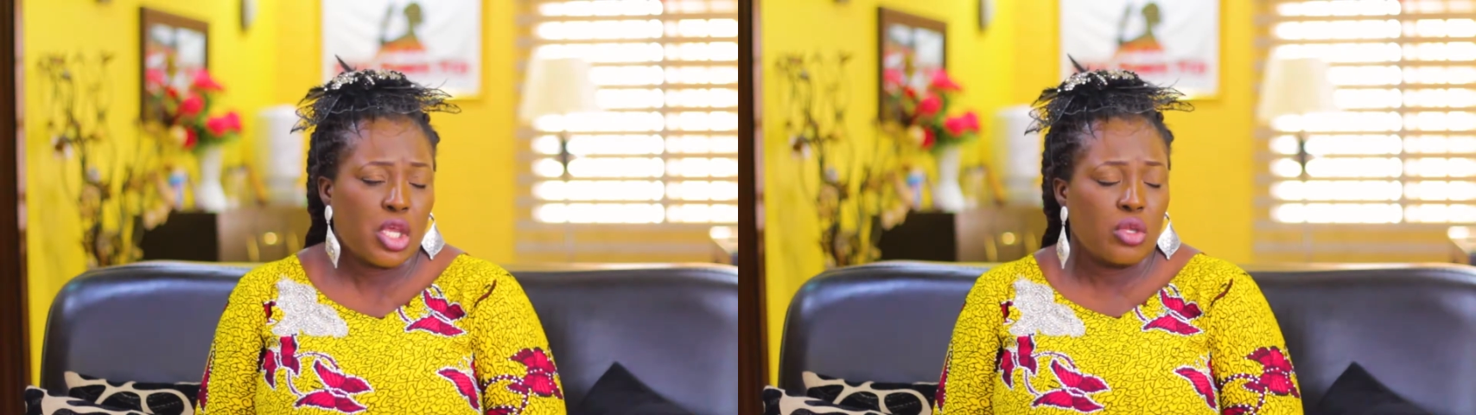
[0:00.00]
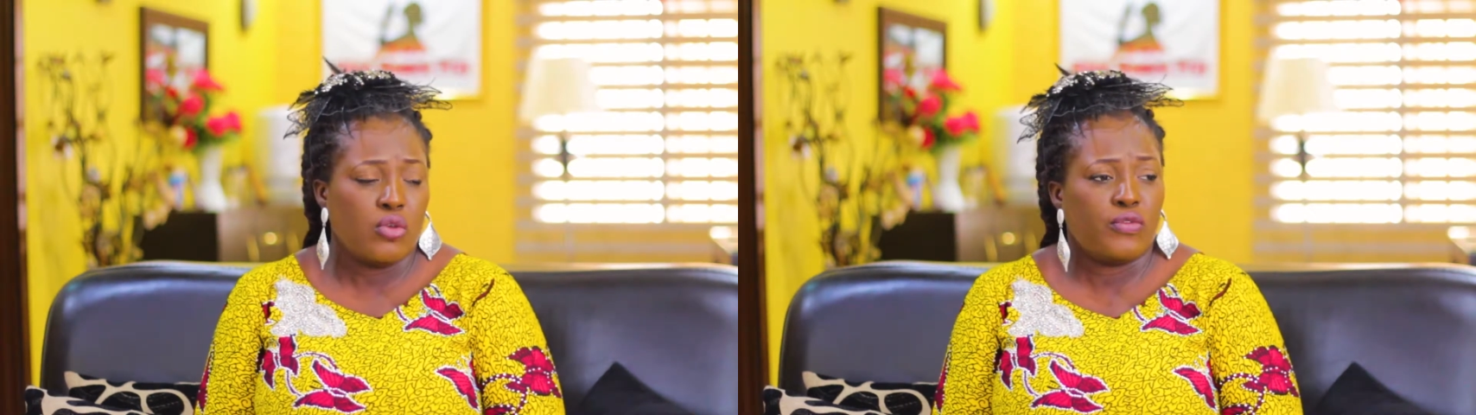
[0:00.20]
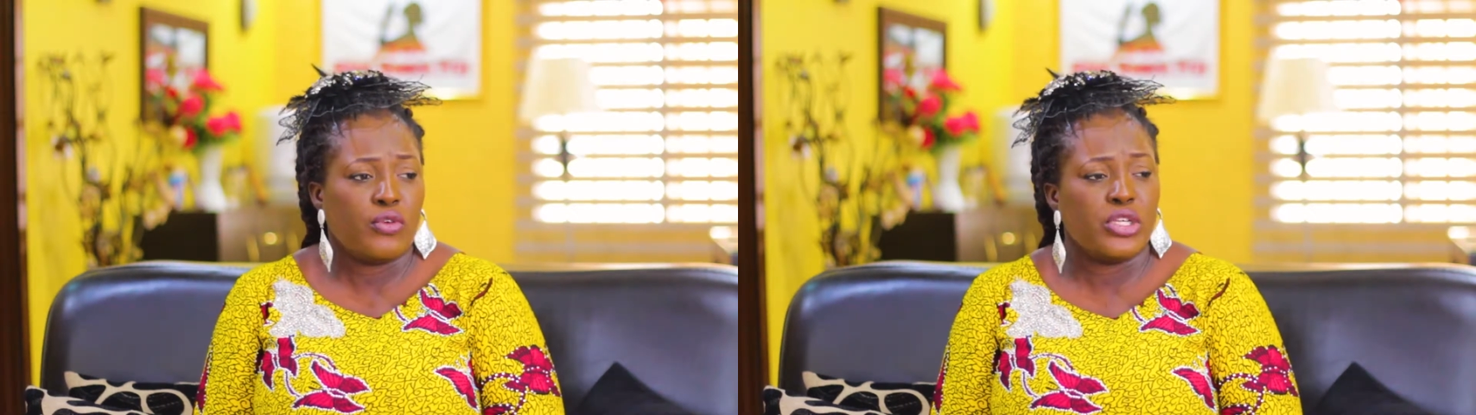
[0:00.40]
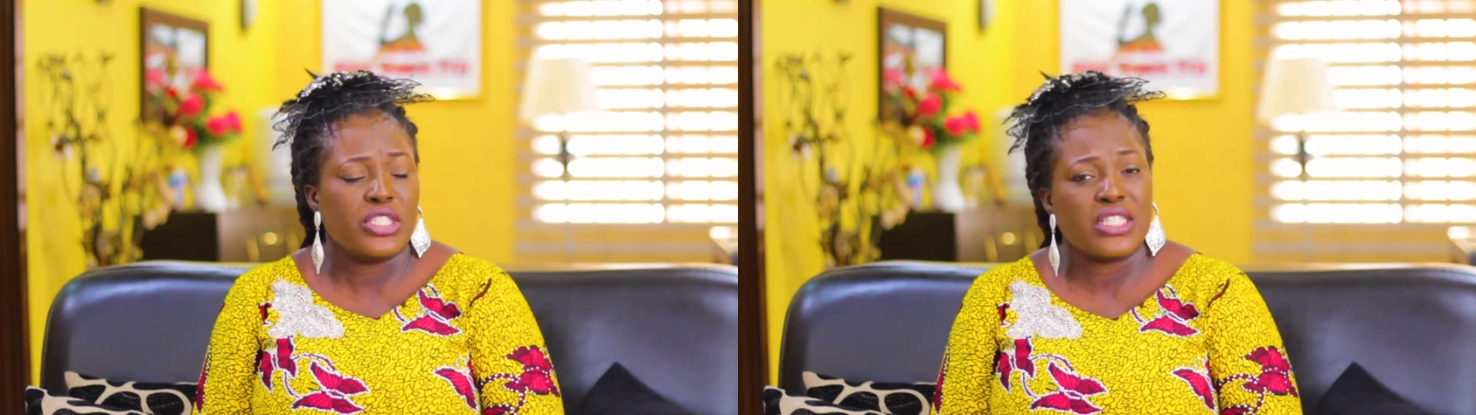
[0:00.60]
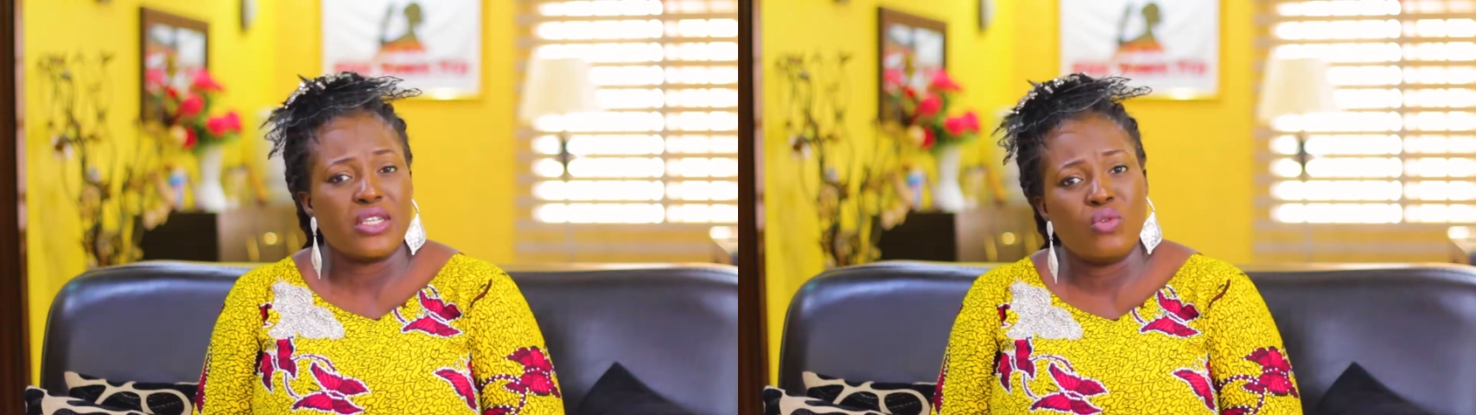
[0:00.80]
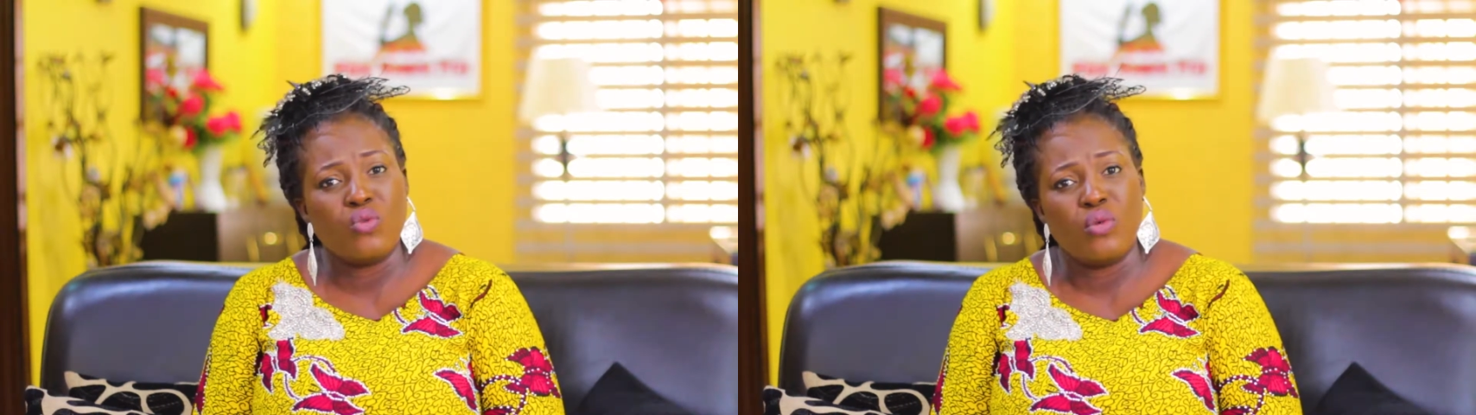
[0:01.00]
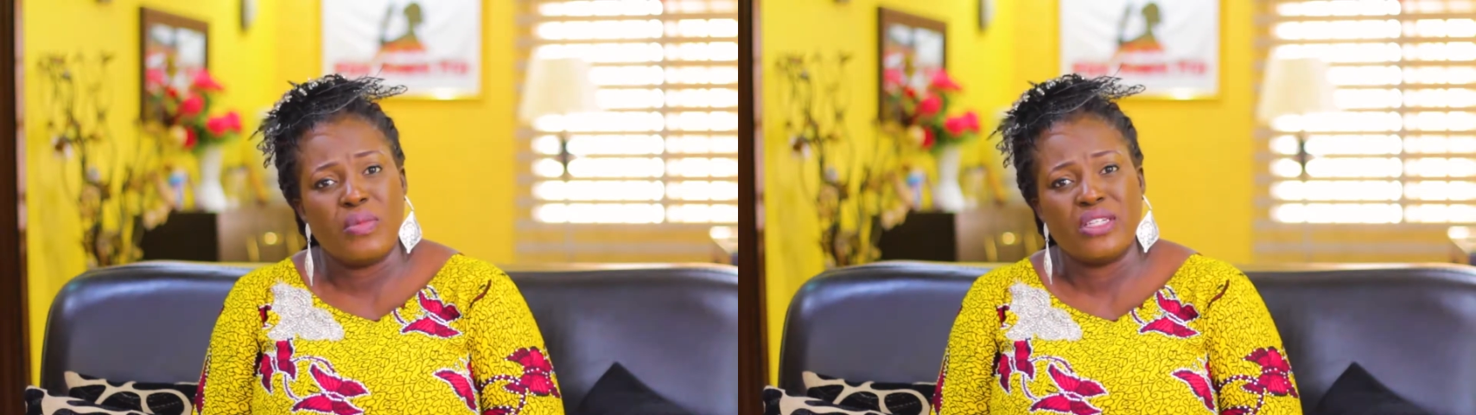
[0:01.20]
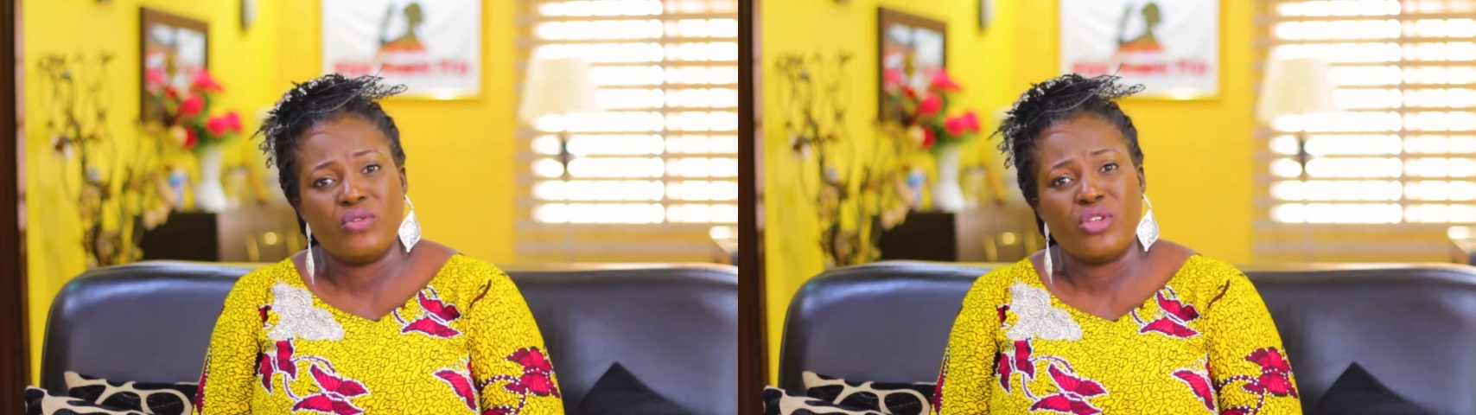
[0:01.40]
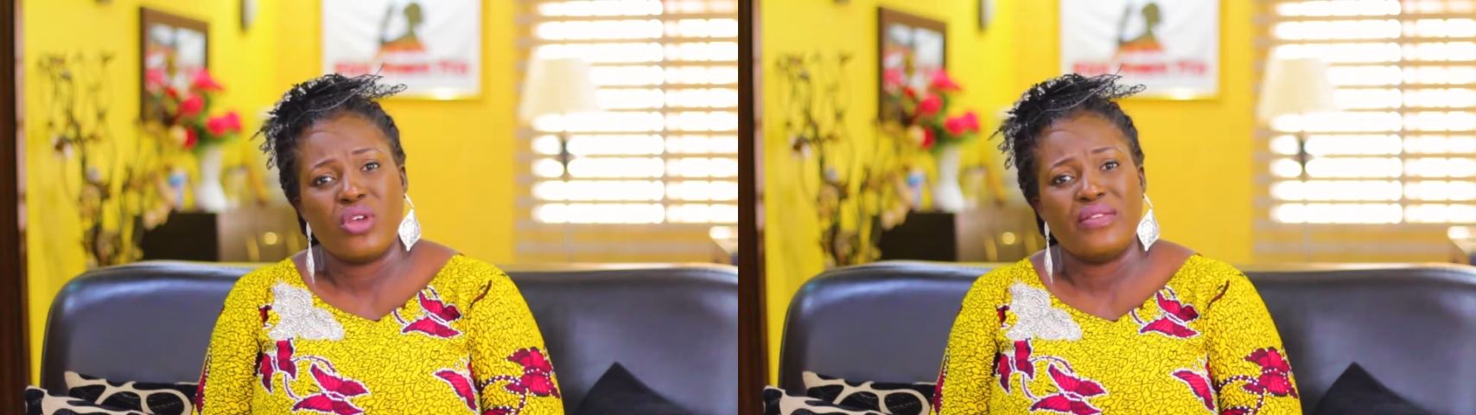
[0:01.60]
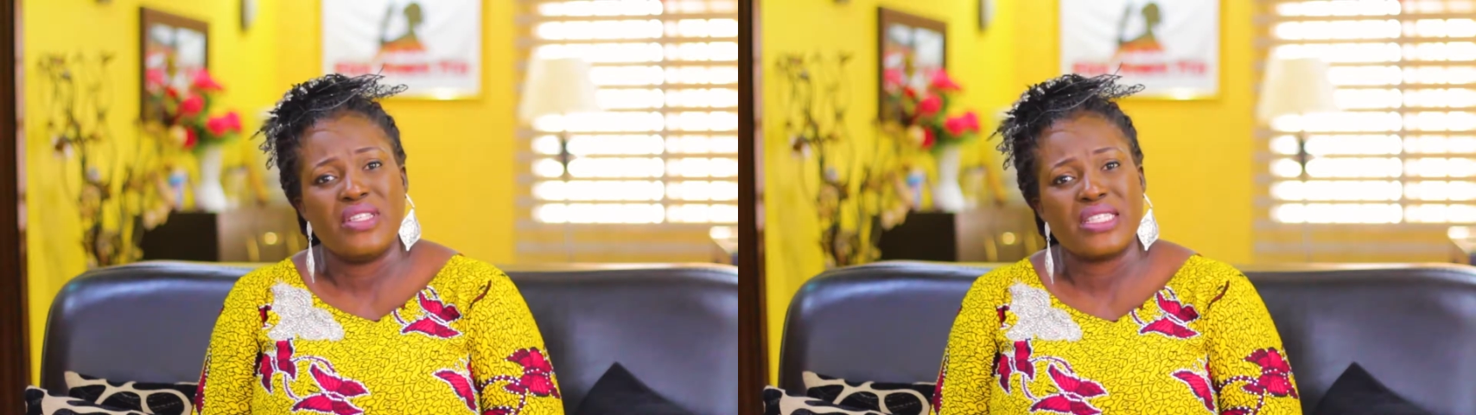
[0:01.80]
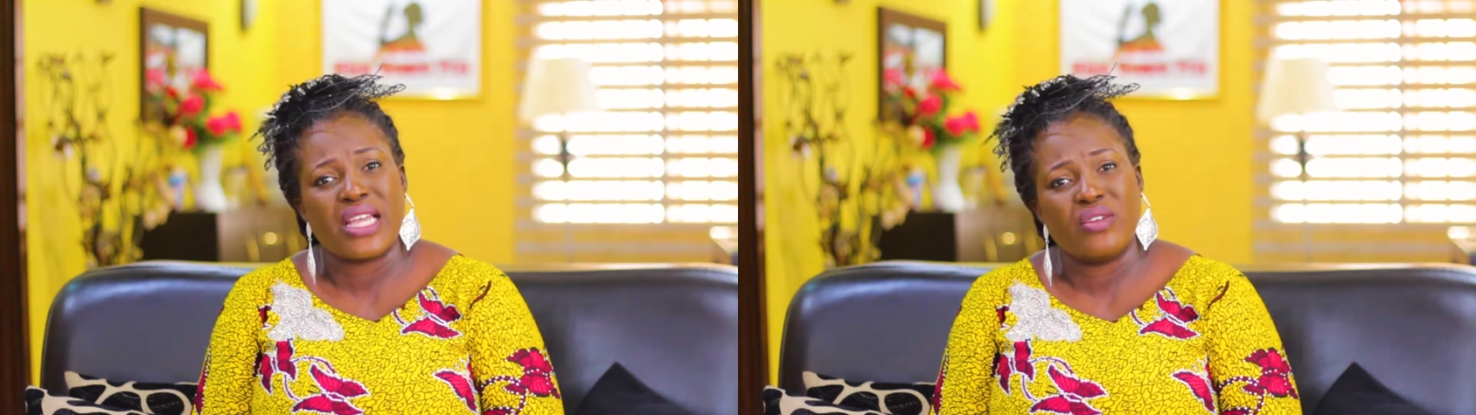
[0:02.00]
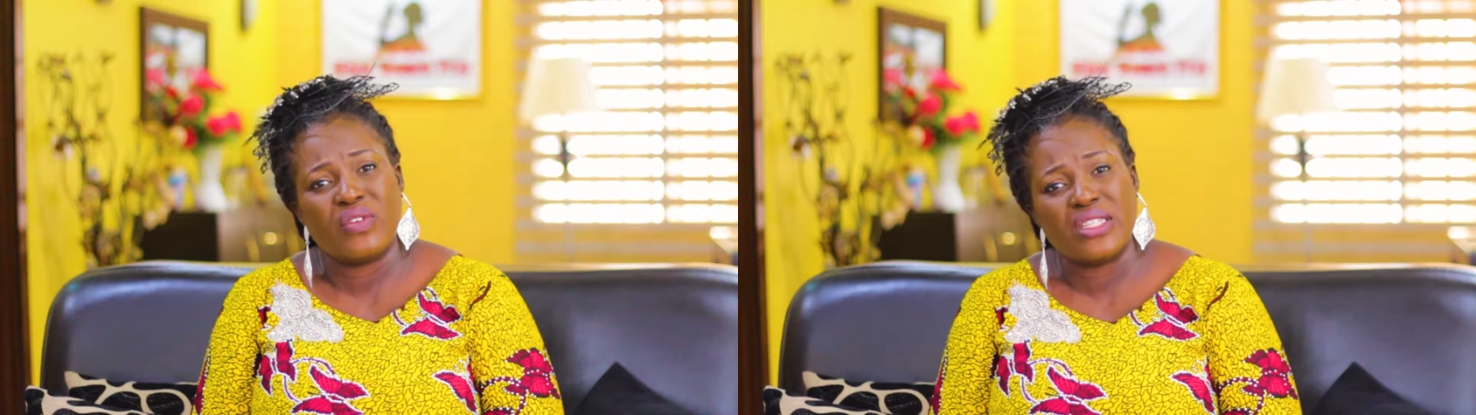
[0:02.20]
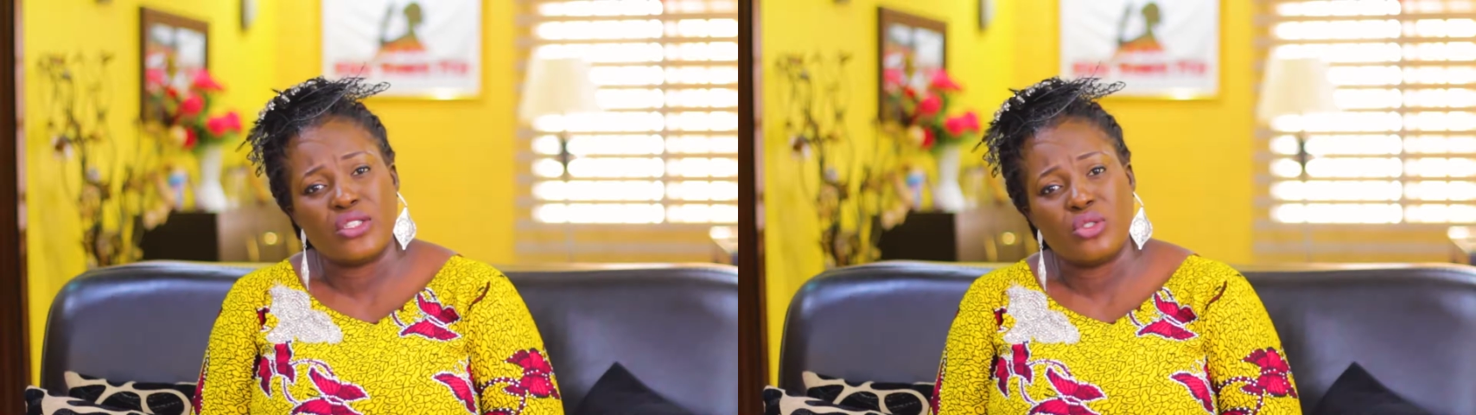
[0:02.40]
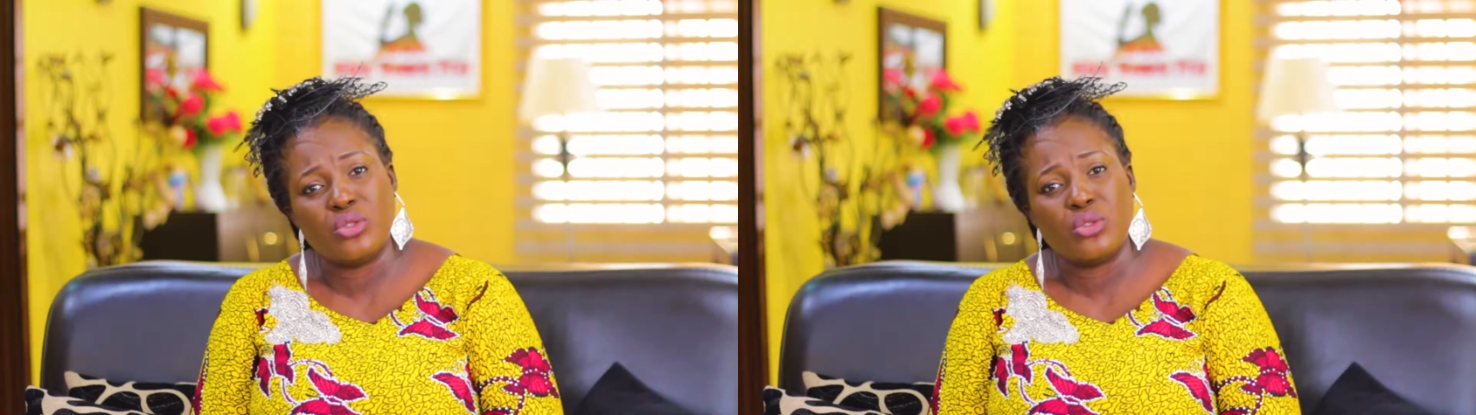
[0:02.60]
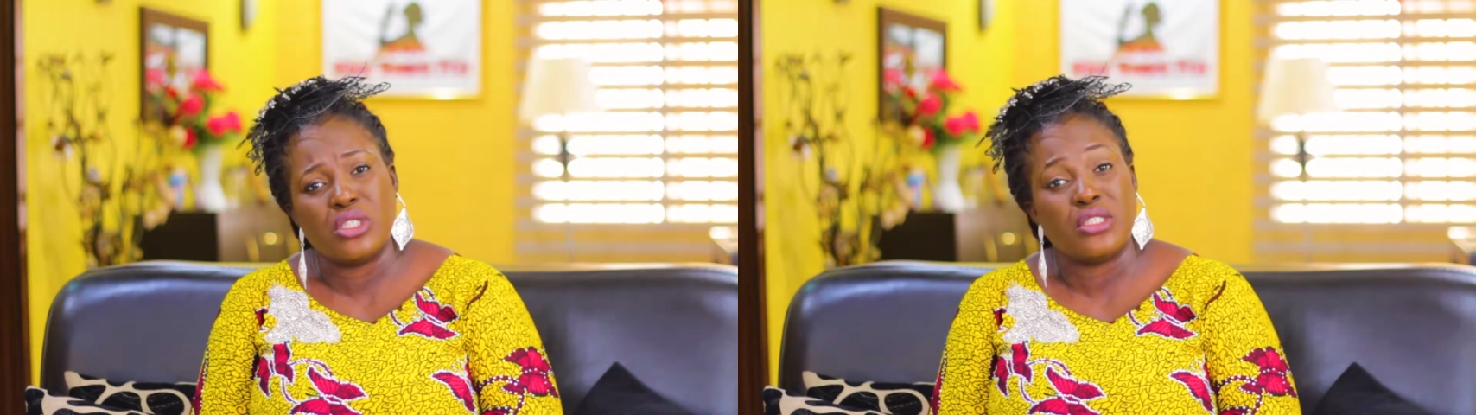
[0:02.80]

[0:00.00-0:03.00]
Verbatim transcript: You know, for a single woman, when you have this kind of attitude,